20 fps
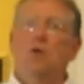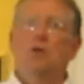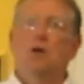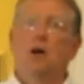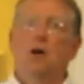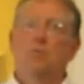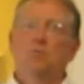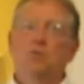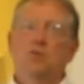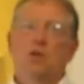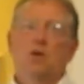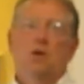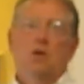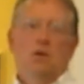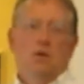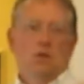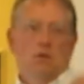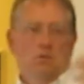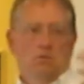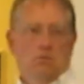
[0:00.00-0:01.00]
outcomes.
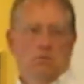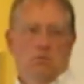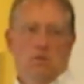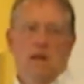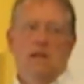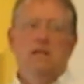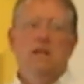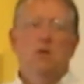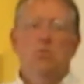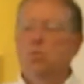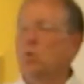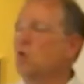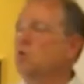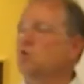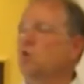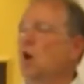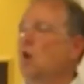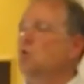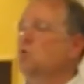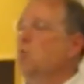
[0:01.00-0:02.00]
They did
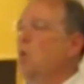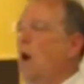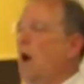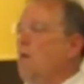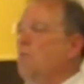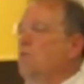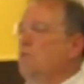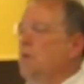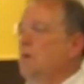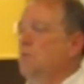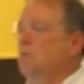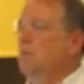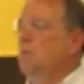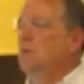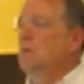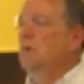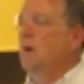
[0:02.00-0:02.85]
worse on twelve of them.